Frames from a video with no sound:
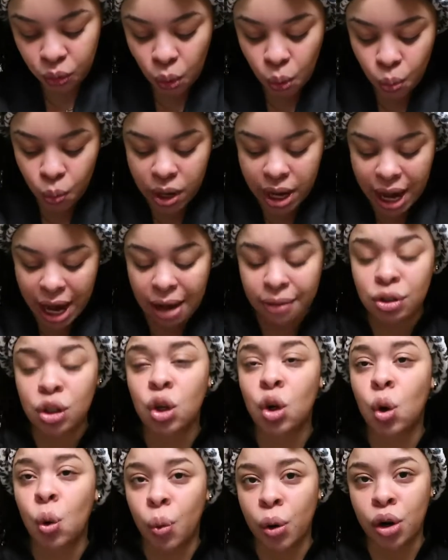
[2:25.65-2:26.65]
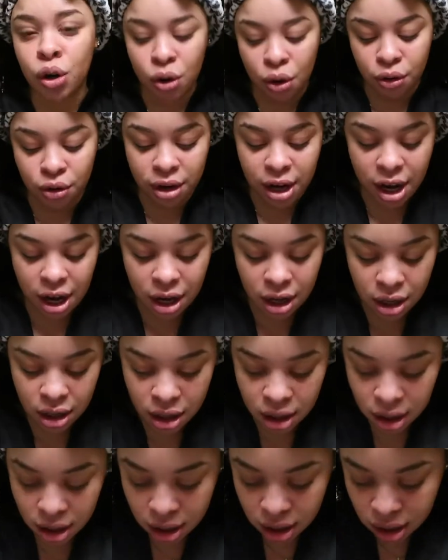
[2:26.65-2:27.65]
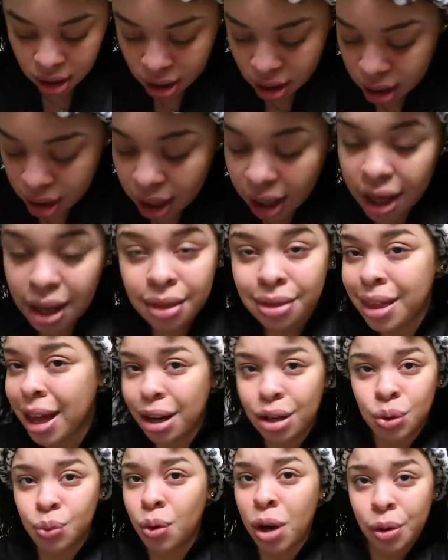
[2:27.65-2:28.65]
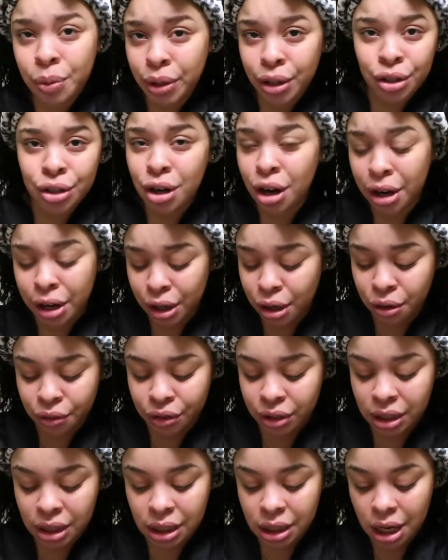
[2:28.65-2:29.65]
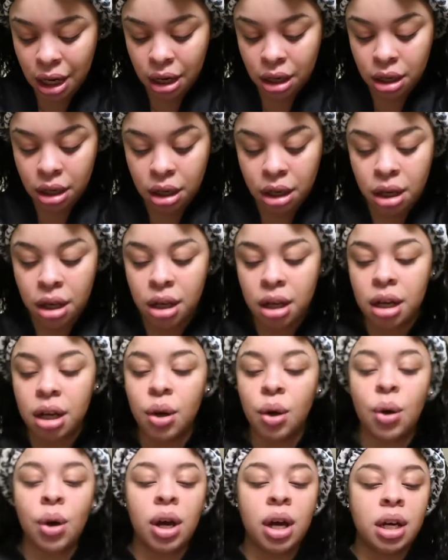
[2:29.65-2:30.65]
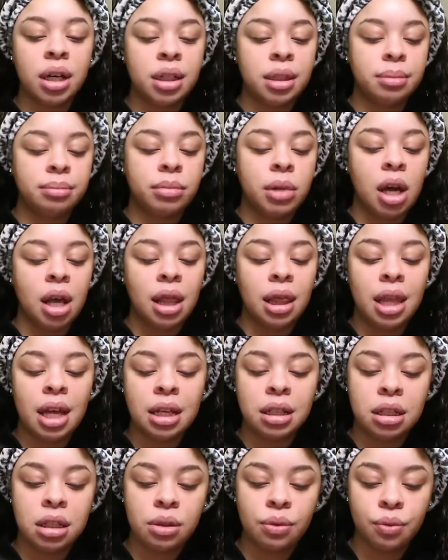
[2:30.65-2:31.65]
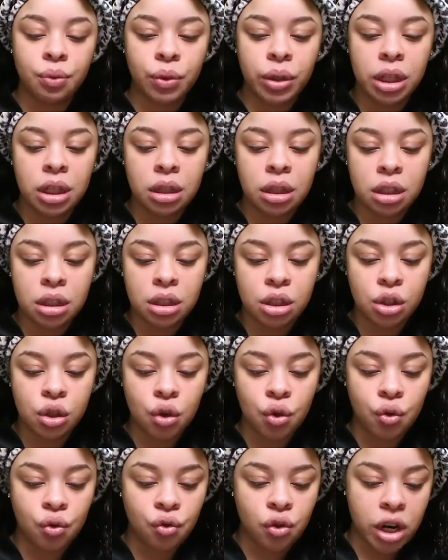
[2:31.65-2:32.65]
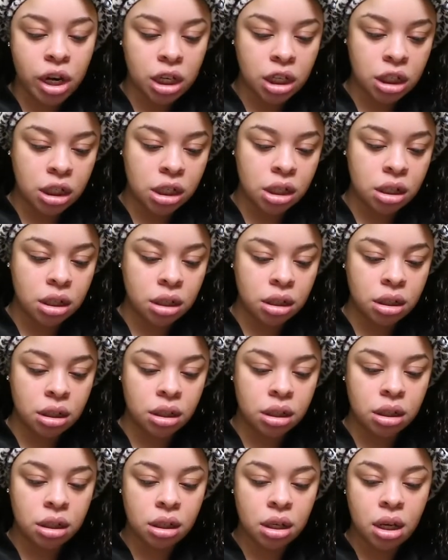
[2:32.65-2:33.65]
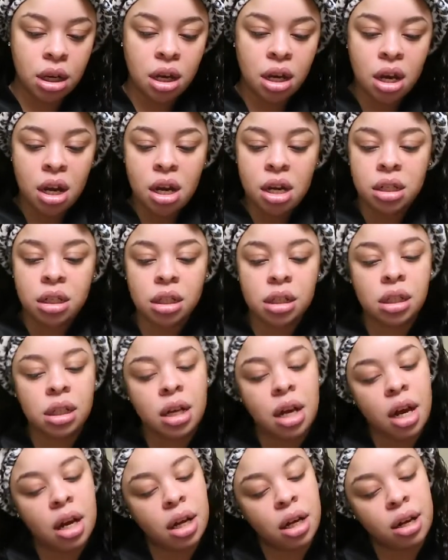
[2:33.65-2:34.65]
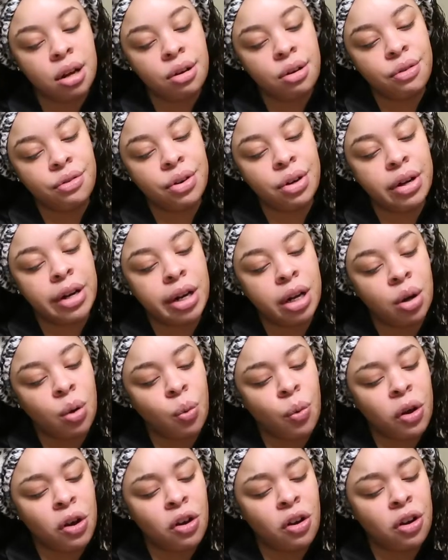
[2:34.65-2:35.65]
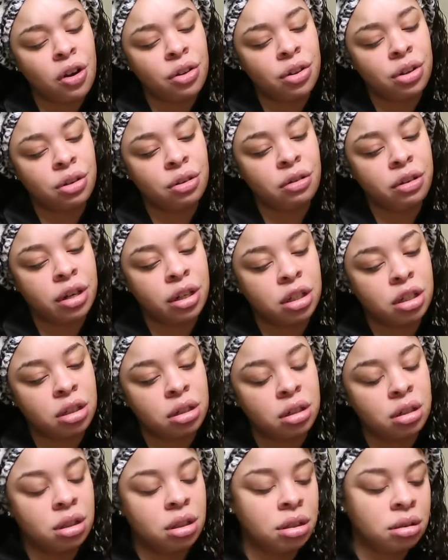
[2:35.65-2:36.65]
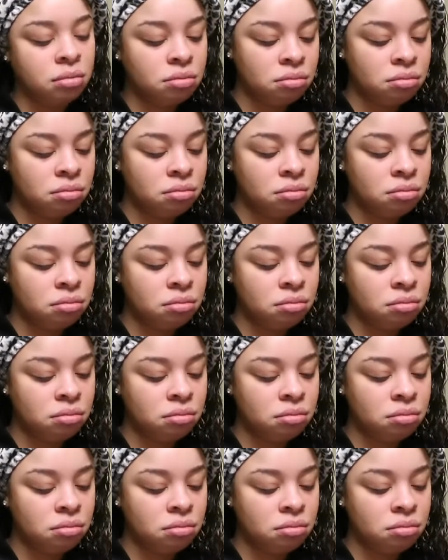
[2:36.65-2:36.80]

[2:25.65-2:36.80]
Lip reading: we have to work on that, and that is why we are starting over today. Let's read these directions just to kind of go over it. Where are the directions?